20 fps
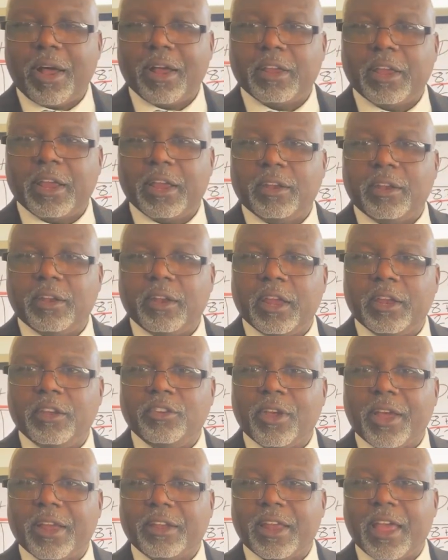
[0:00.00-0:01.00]
and
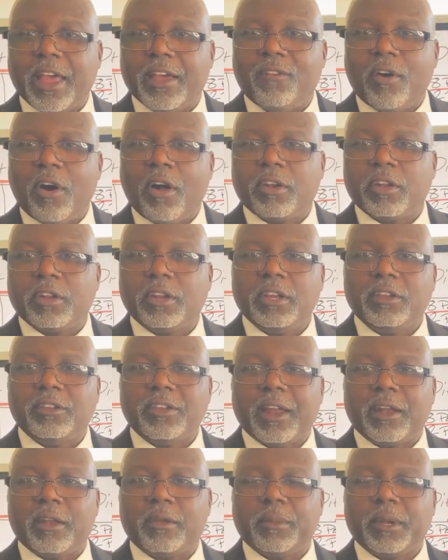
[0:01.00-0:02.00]
you have to have all of these
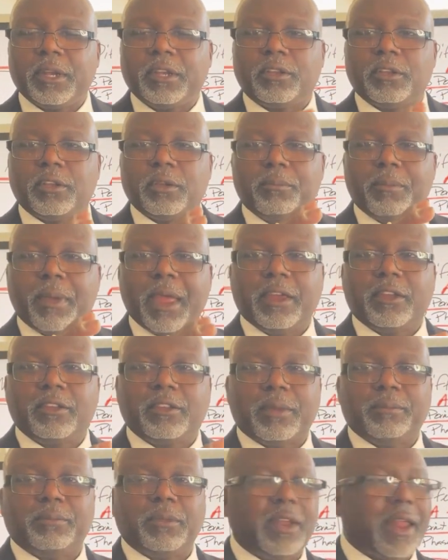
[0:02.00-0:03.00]
elements to make
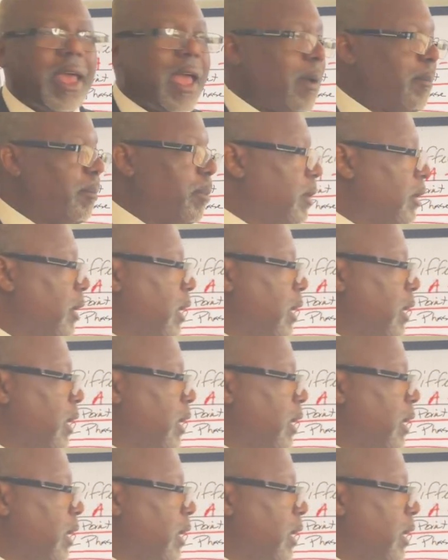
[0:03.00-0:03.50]
something happen.